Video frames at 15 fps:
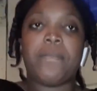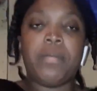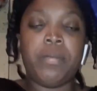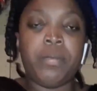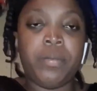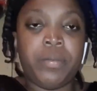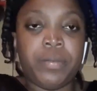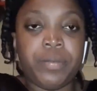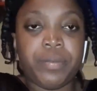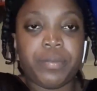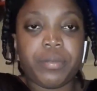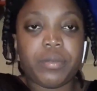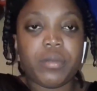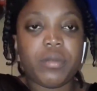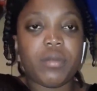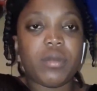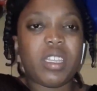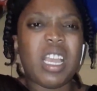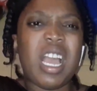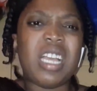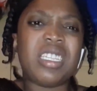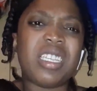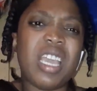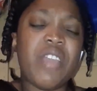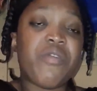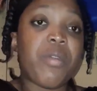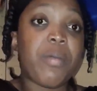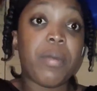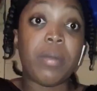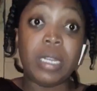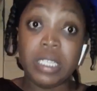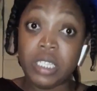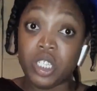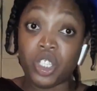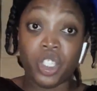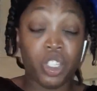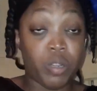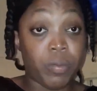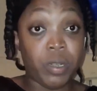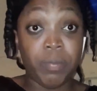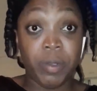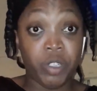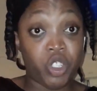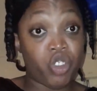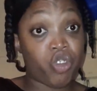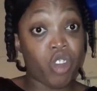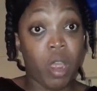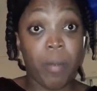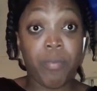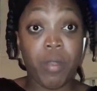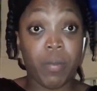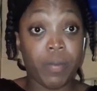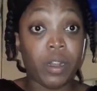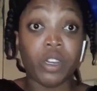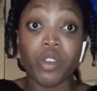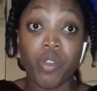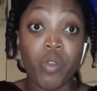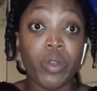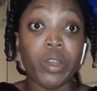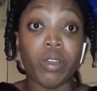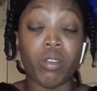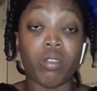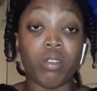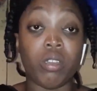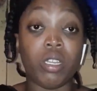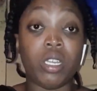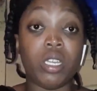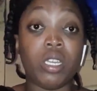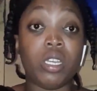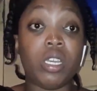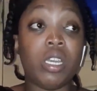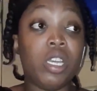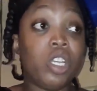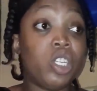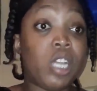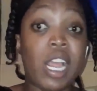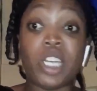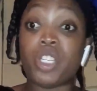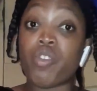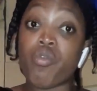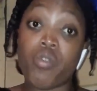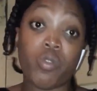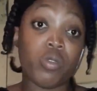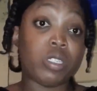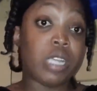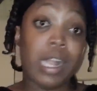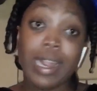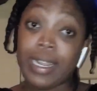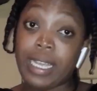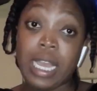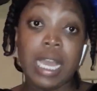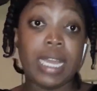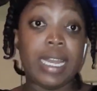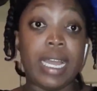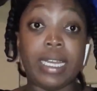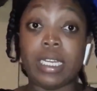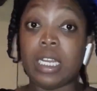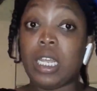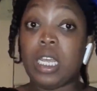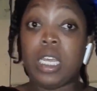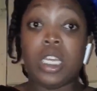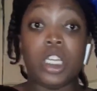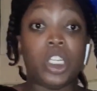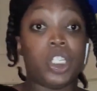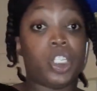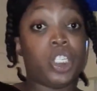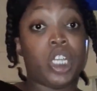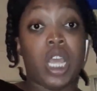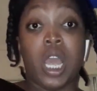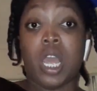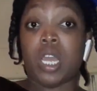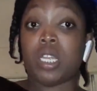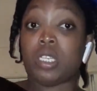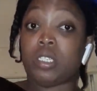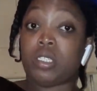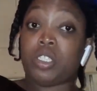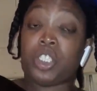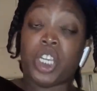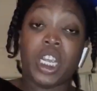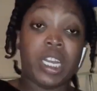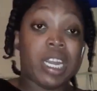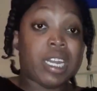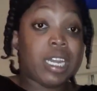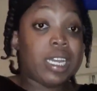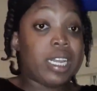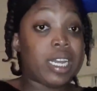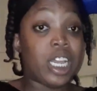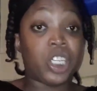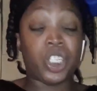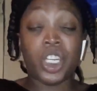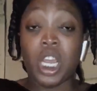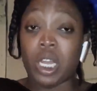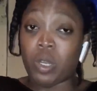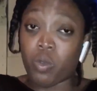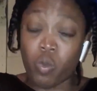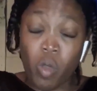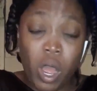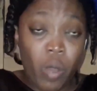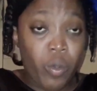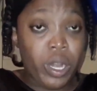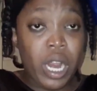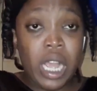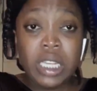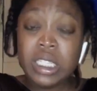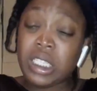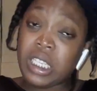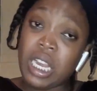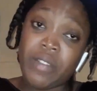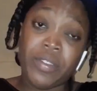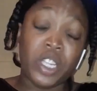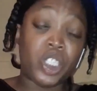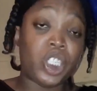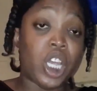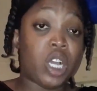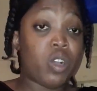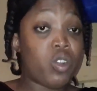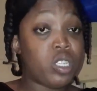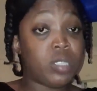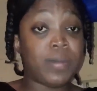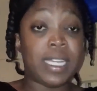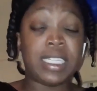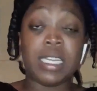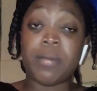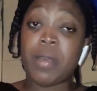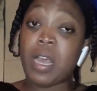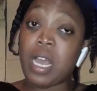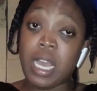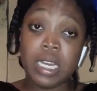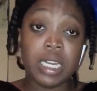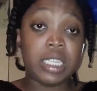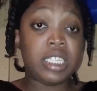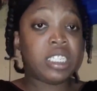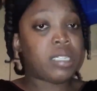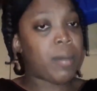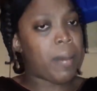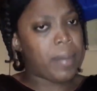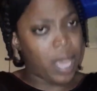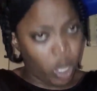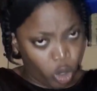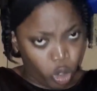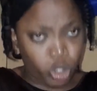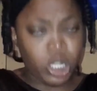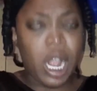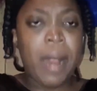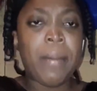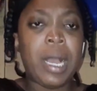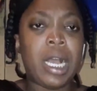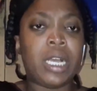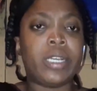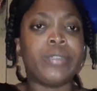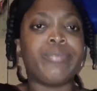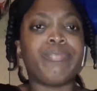it? Cause every listen, she draw a proper crowd, you know. Like she run out her yard and she in the lane and she go on with herself and she cuss me and tell me all of the things and me cuss her back.